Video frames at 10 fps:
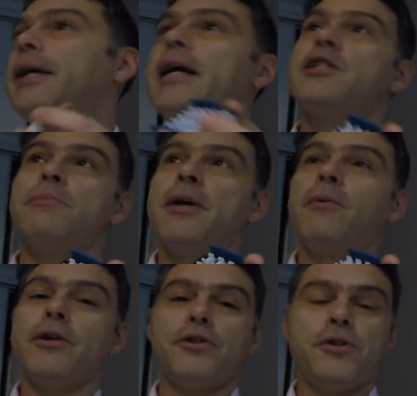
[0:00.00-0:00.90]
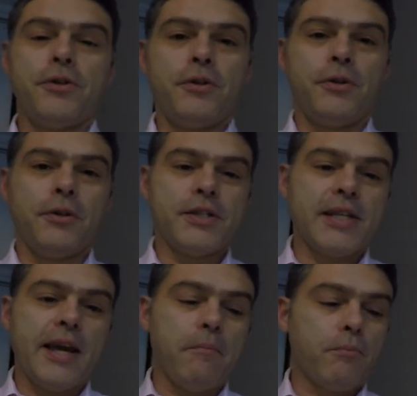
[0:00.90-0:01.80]
guys may want to do the
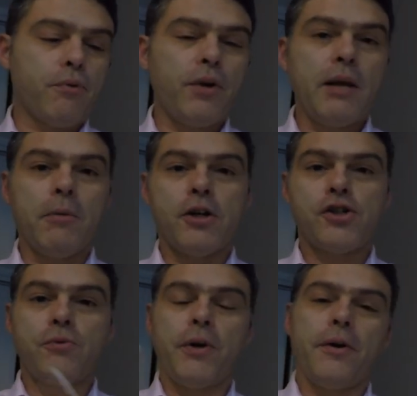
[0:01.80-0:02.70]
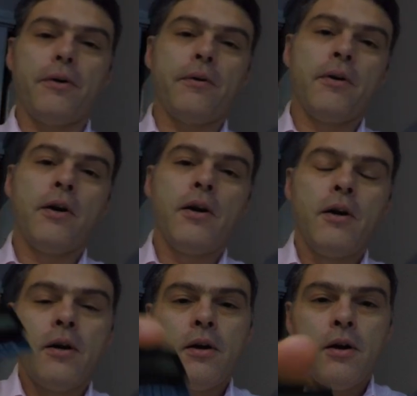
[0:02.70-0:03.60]
same. Pretty much we're
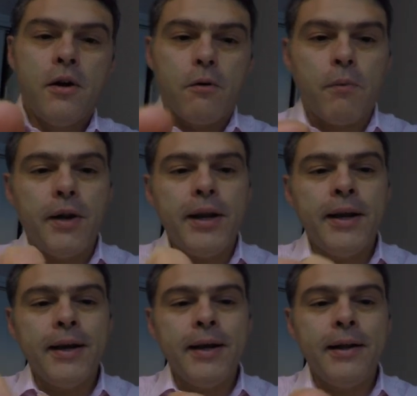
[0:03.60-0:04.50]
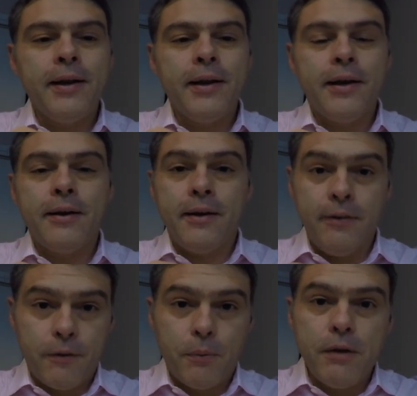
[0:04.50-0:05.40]
running in
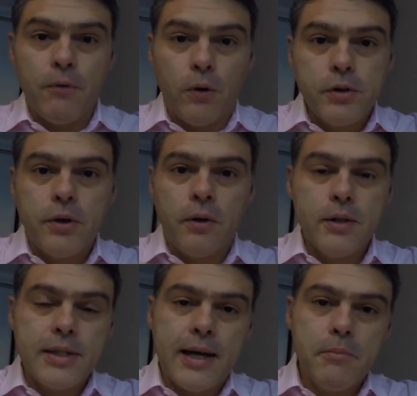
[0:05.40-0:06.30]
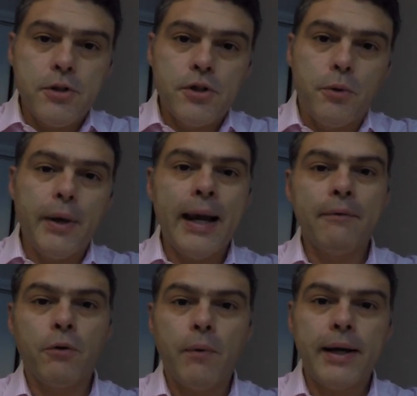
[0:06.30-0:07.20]
3 volts all the time, so we have
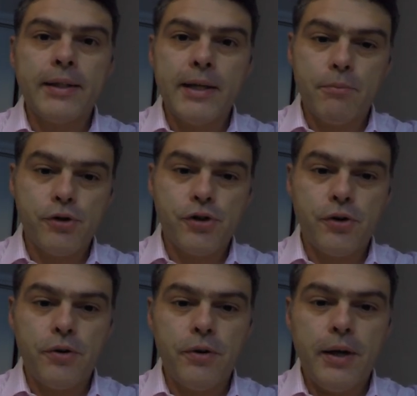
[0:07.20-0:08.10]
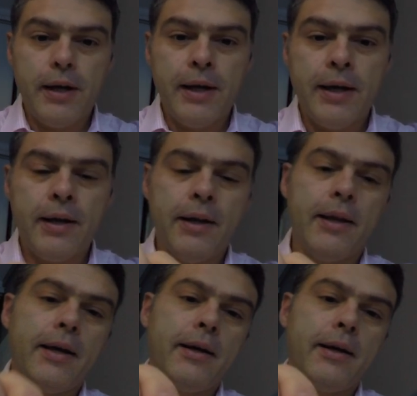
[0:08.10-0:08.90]
the right temperature and